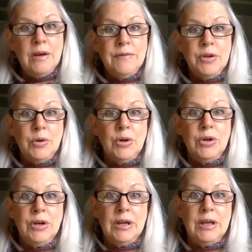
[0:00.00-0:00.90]
of
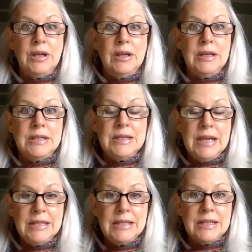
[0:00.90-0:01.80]
your
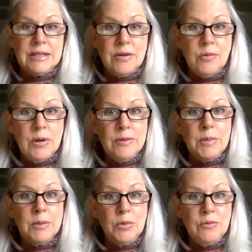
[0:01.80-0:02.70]
intestines, the
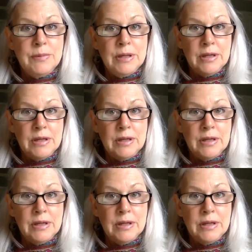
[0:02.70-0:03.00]
rhythmic movement.